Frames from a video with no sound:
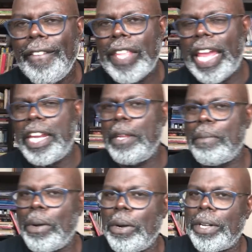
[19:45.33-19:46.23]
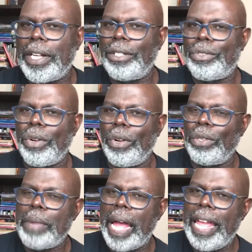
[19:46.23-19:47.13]
and they're more
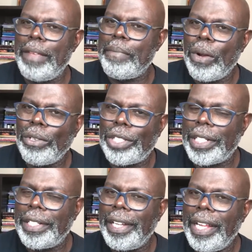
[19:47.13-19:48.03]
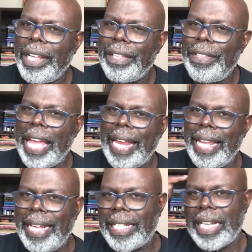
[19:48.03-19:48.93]
controlled by emotion
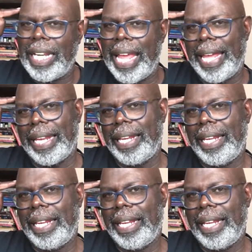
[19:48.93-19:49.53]
than intellect.